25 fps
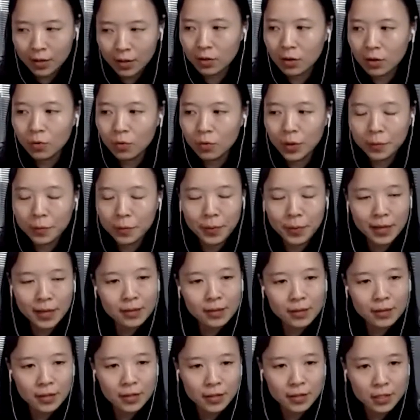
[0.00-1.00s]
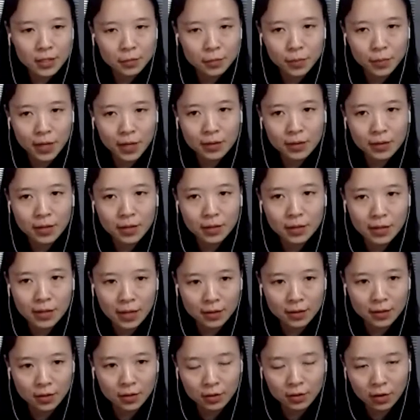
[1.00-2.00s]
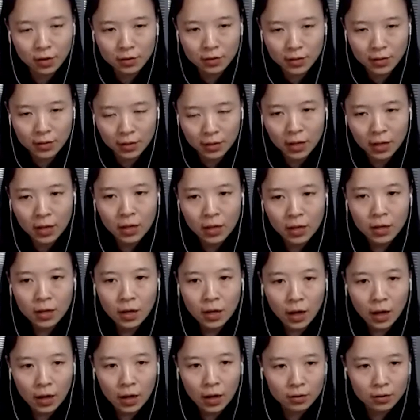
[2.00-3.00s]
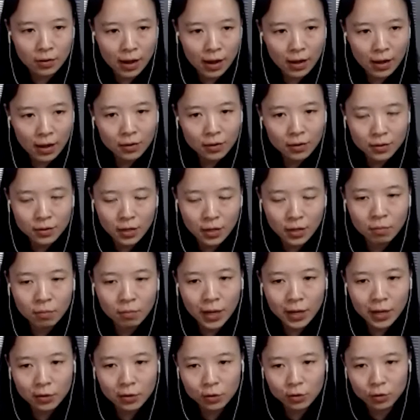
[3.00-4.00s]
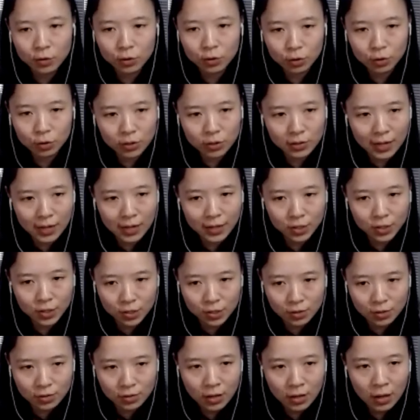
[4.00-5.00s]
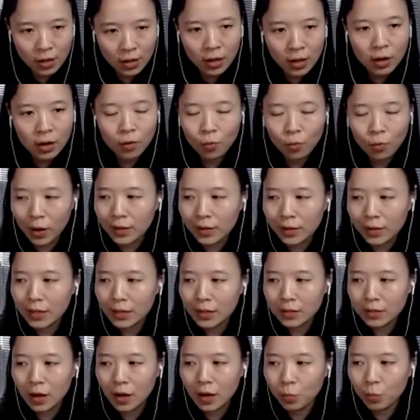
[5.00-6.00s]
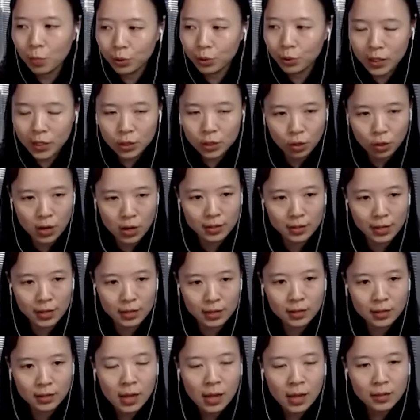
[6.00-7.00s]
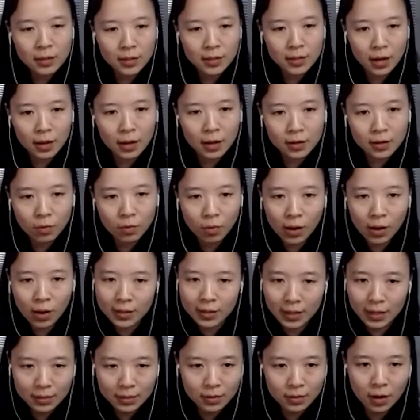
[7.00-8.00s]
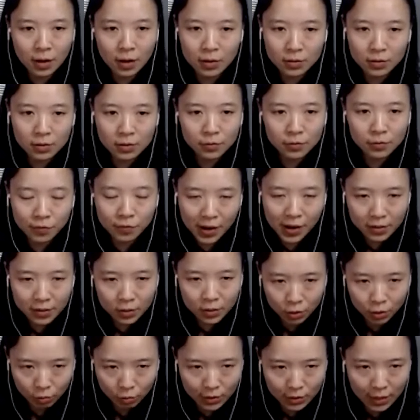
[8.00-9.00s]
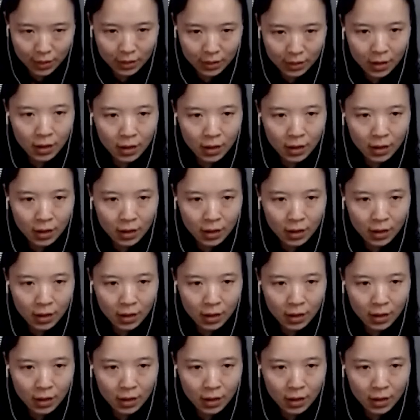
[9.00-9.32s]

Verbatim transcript: So we basically split the tensor learning uh, algorithm into two stages. One is called pre-training, the other one is called fine-tuning.